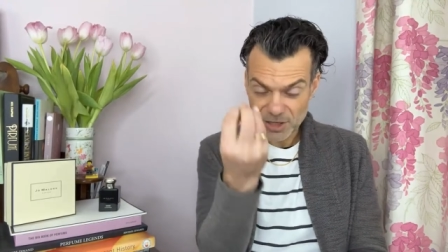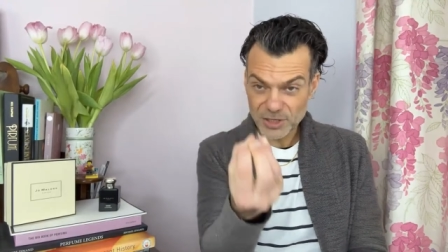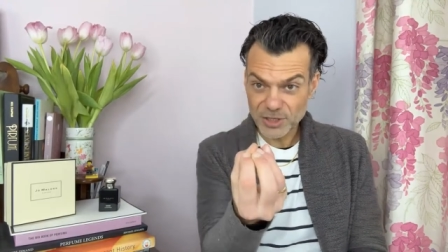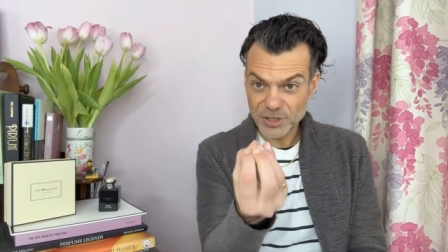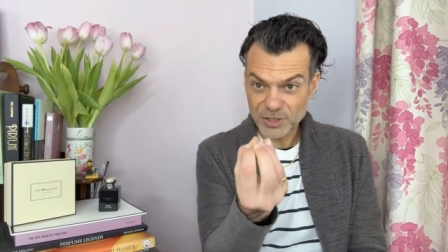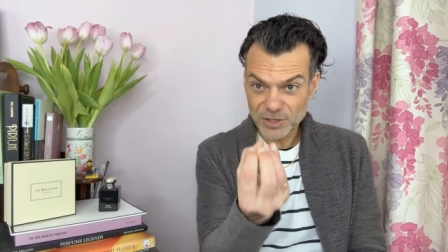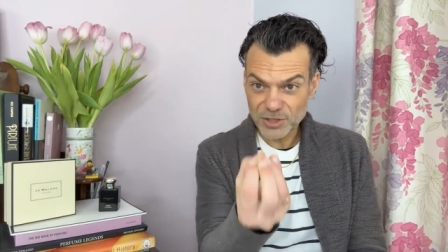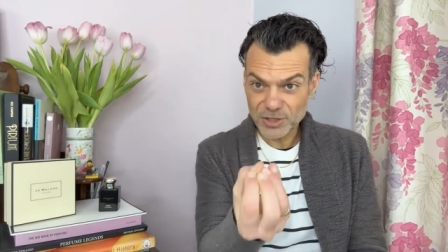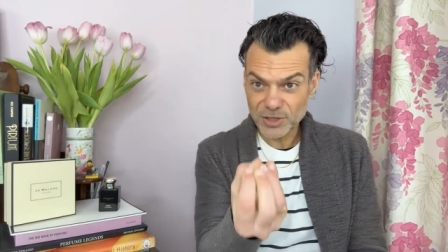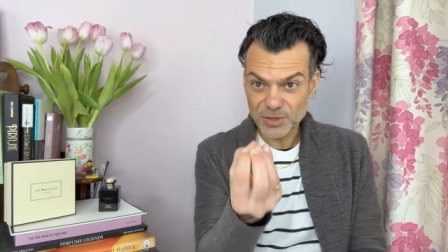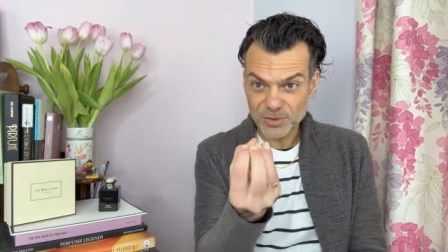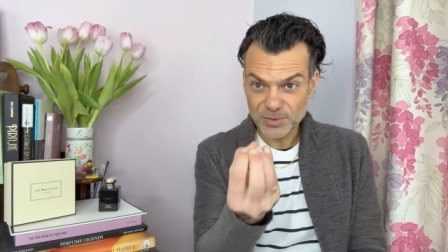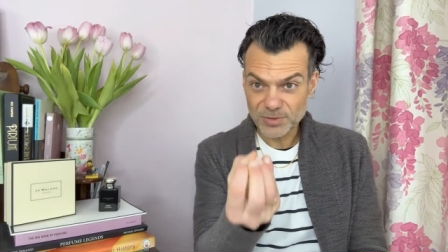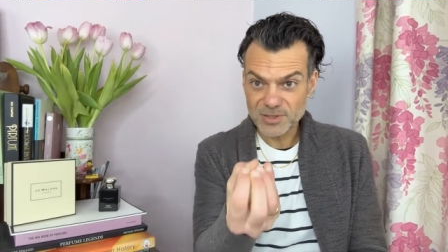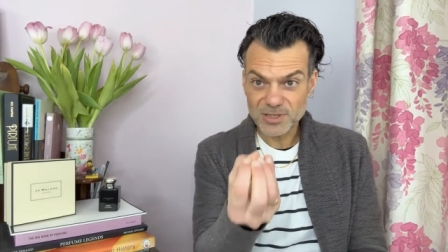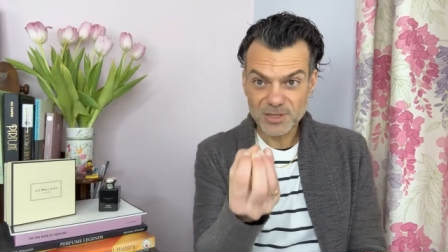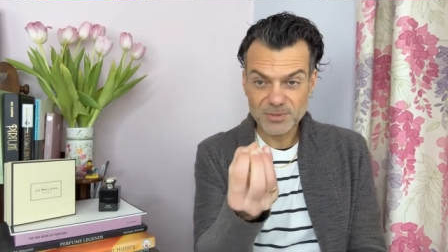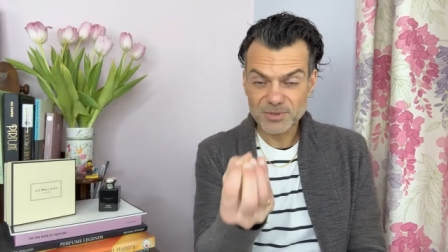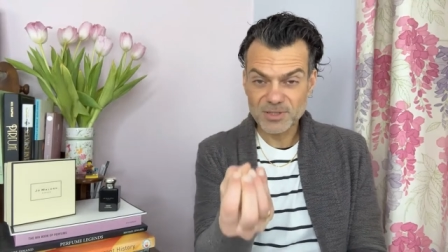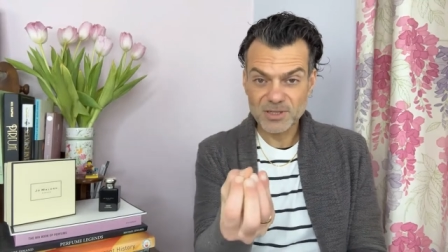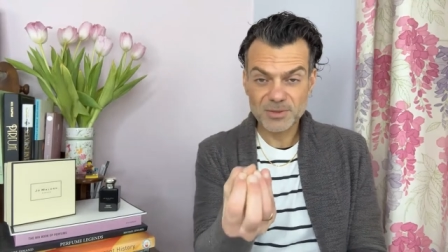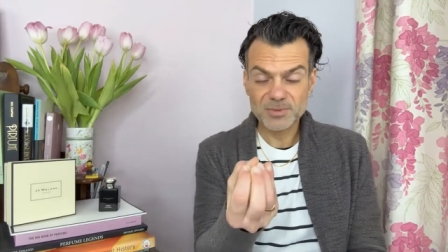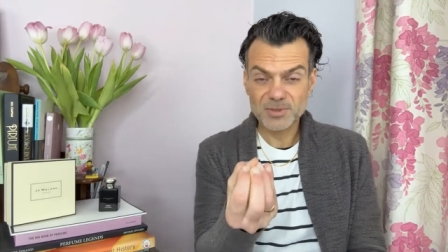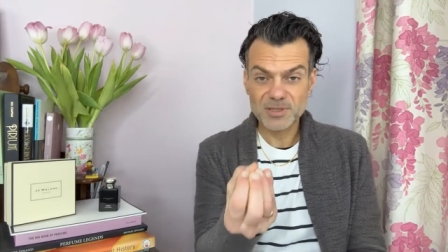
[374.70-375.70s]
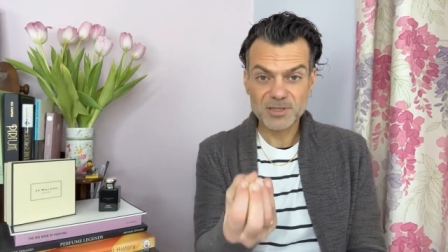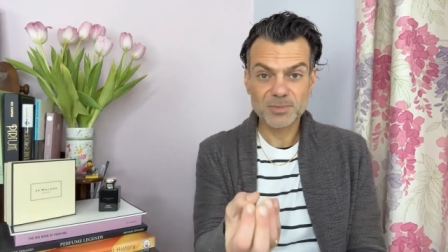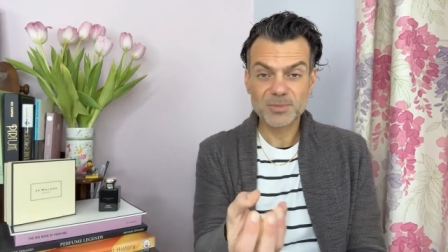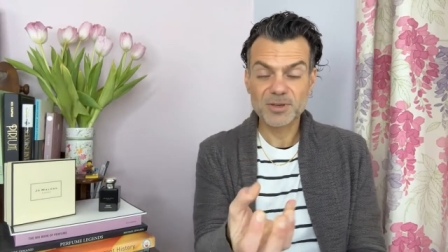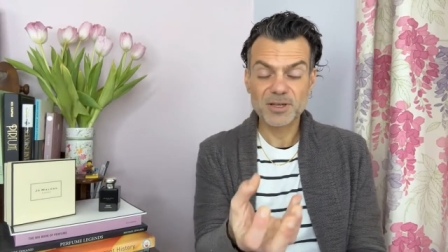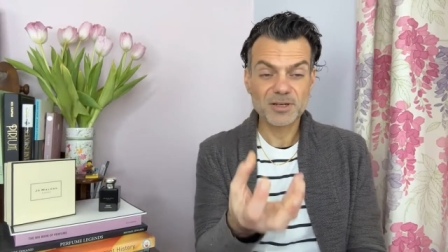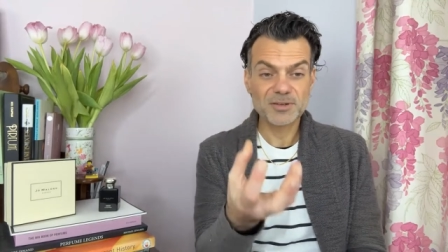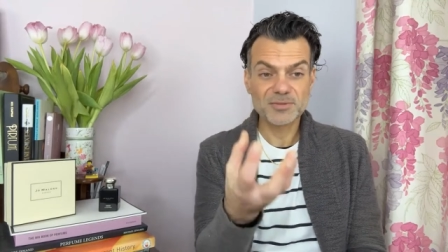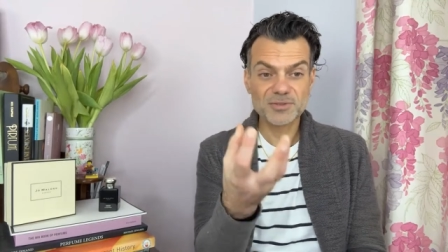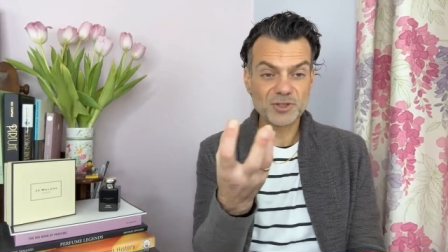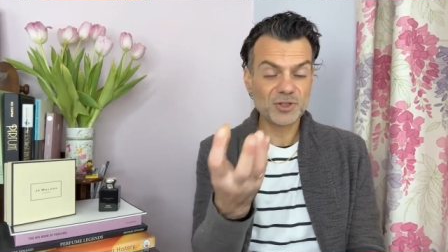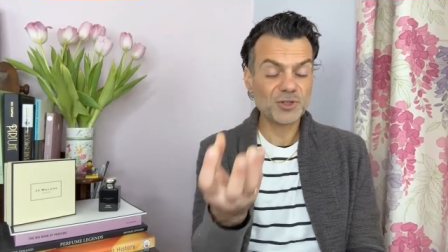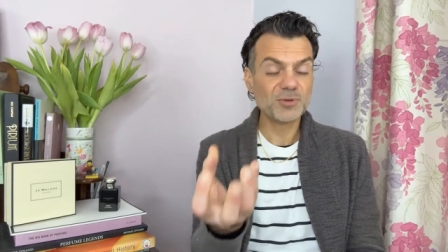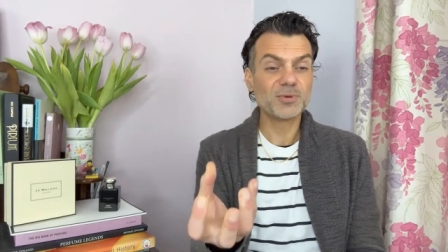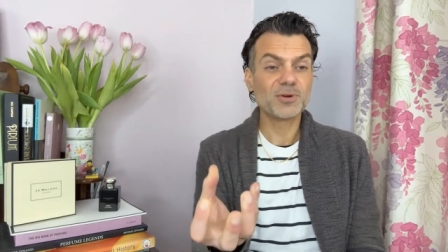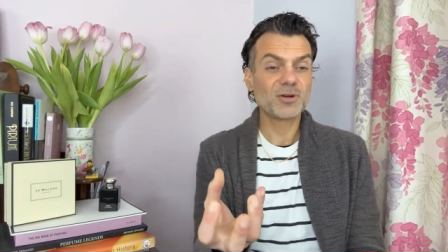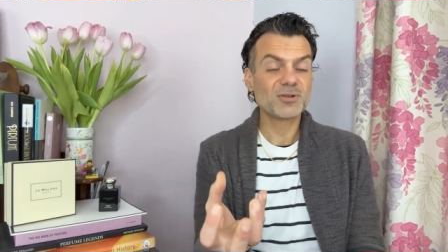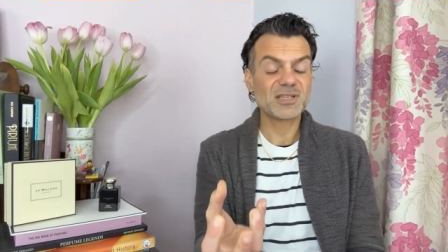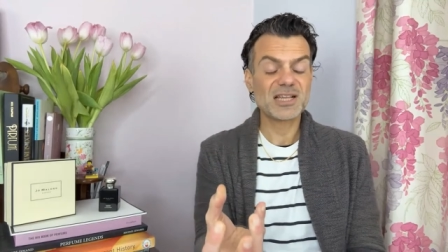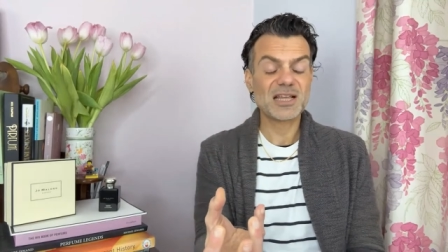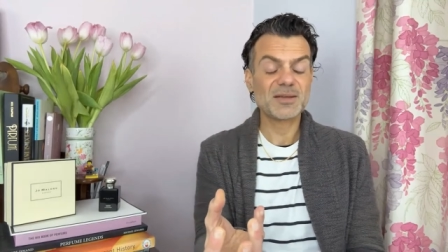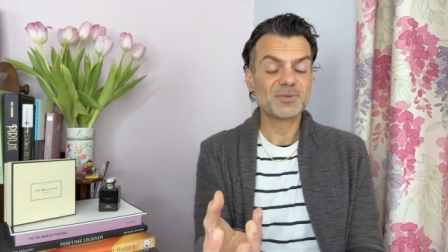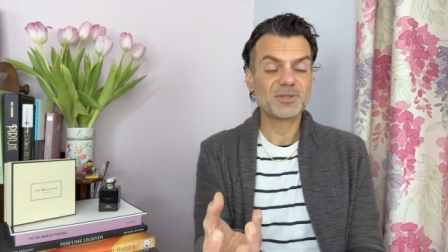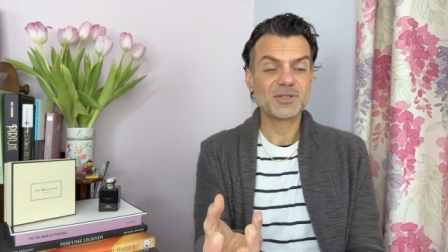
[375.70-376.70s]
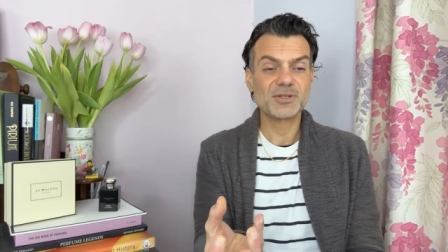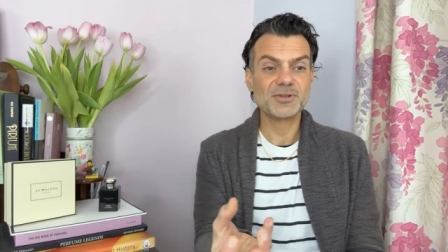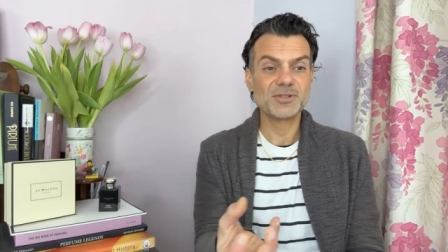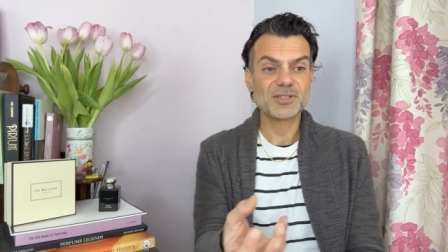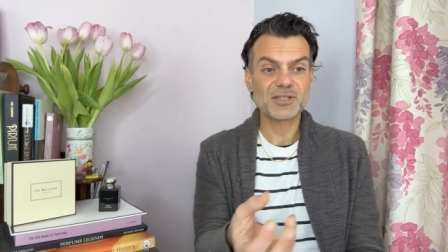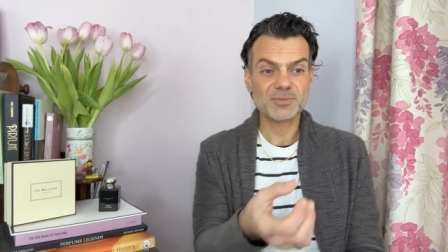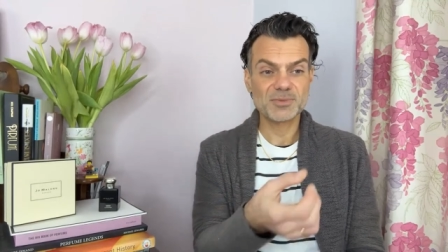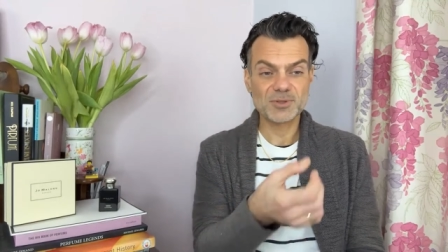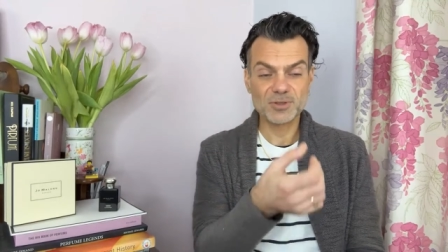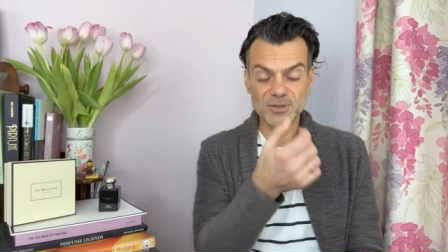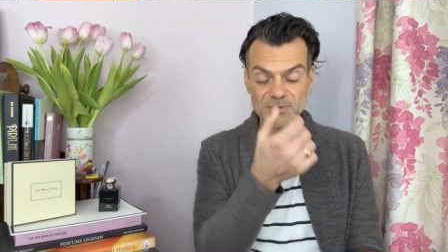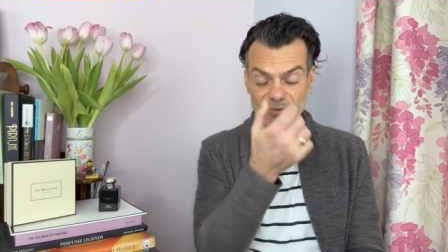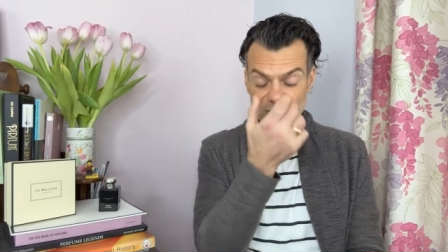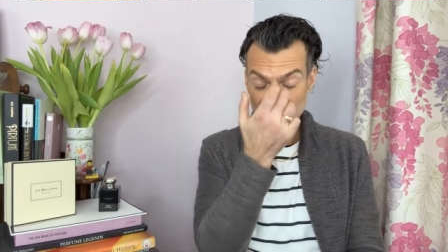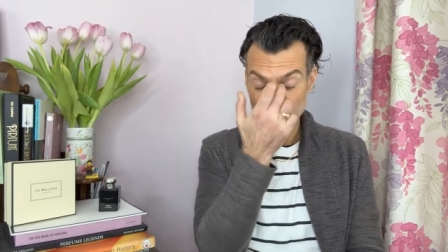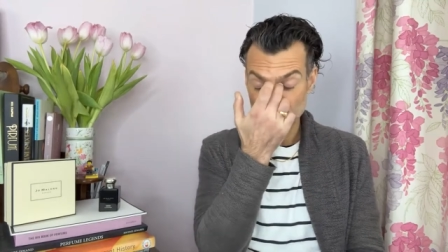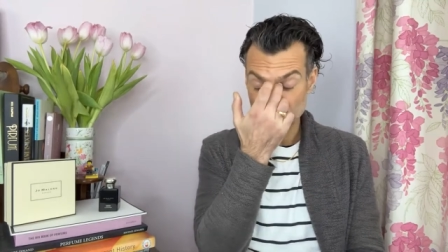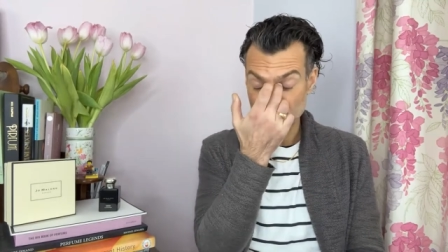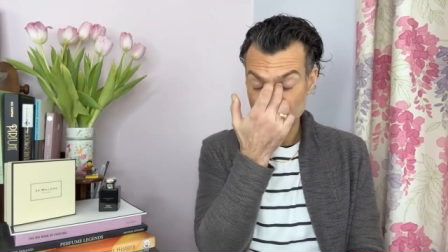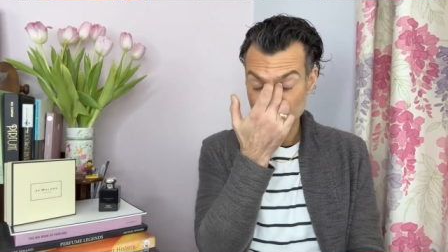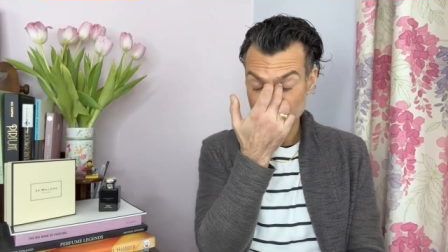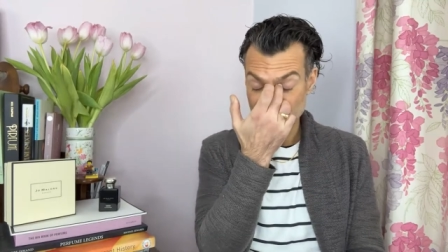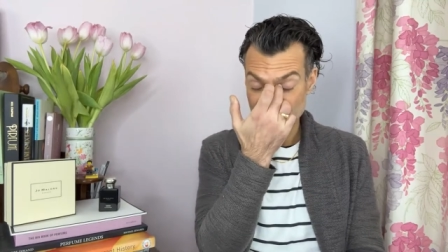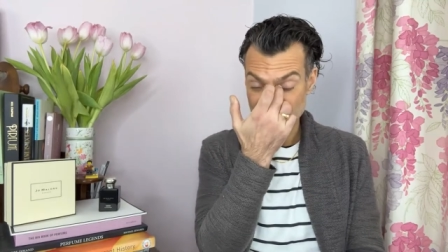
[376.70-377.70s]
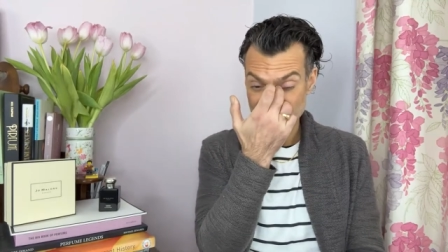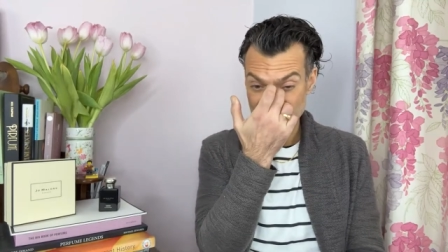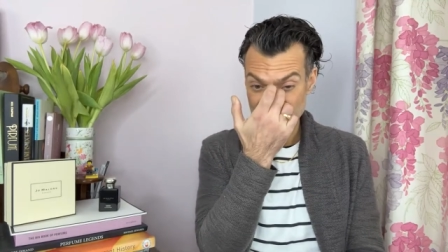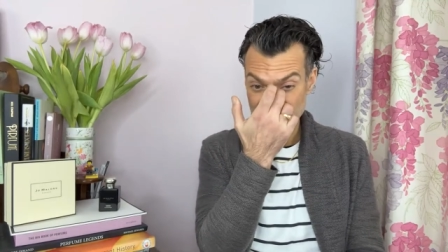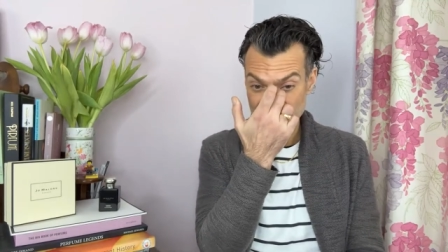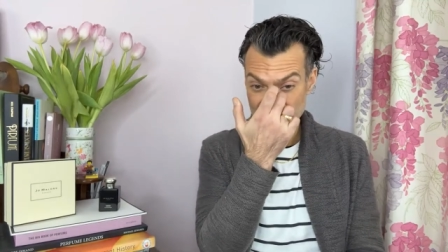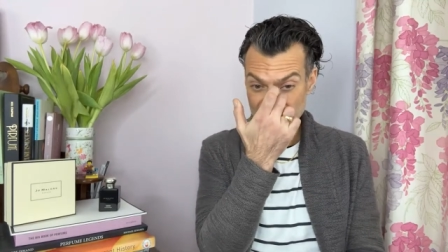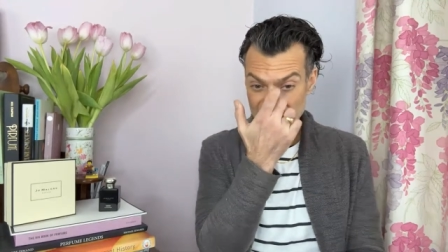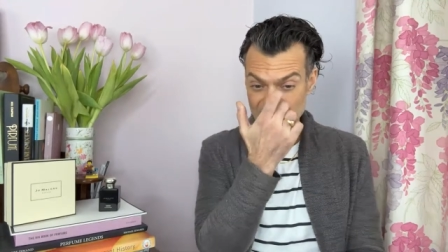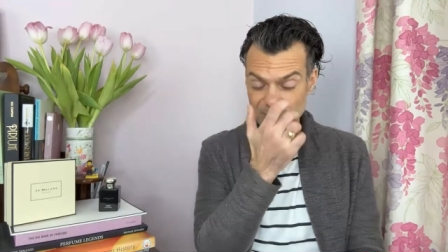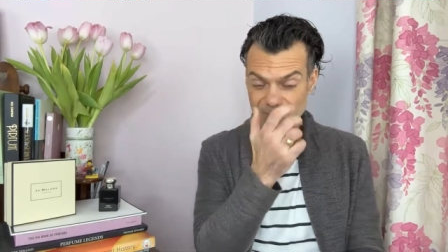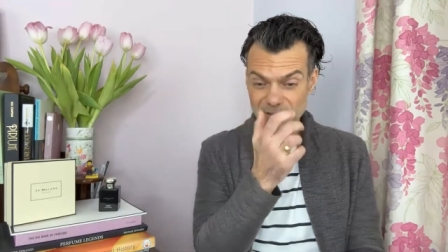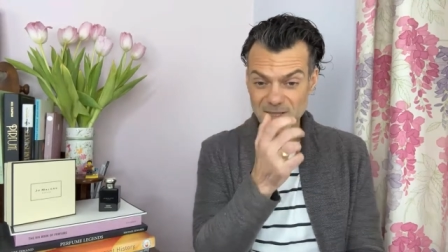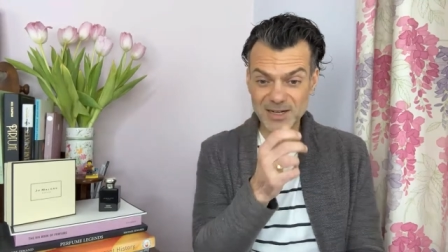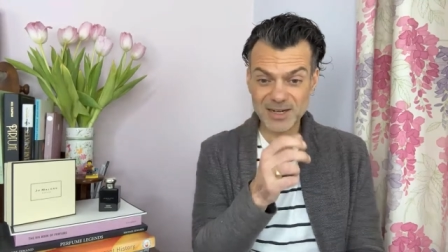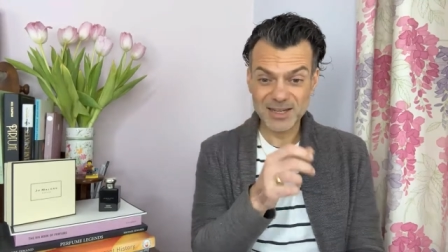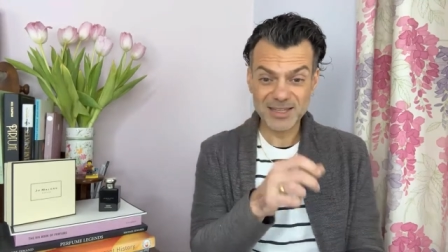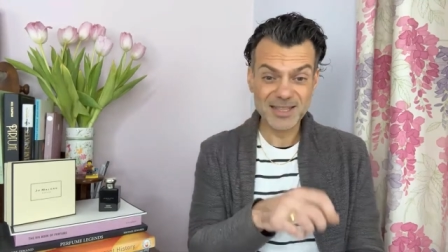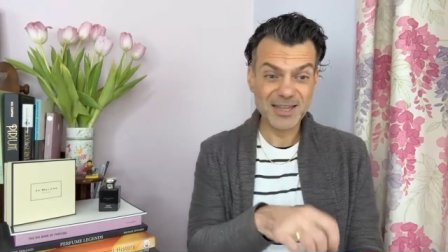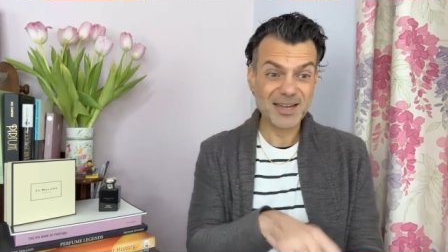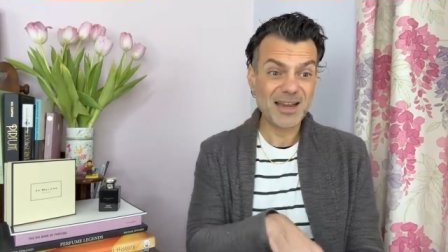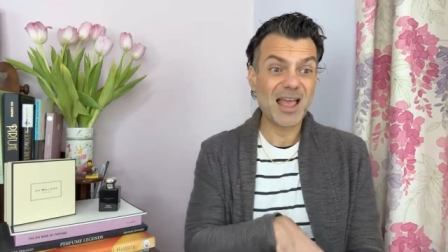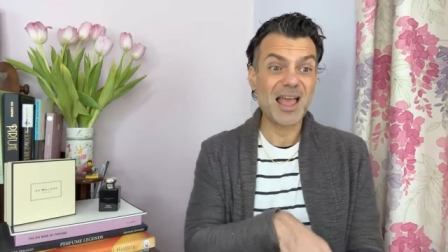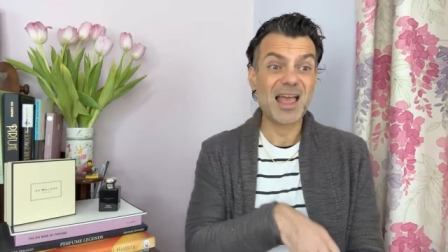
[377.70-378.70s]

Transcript: you know, some some some kind of tuberose absolute, some sort of tuberose essence or something like that,